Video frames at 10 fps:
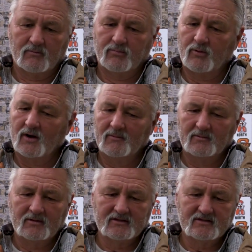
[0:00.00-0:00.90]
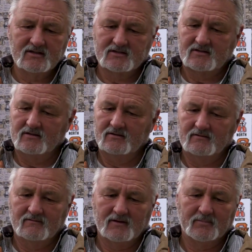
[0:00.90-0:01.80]
Probably just
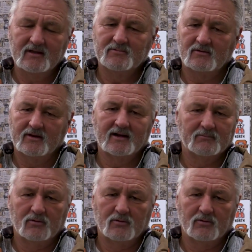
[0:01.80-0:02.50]
the people that I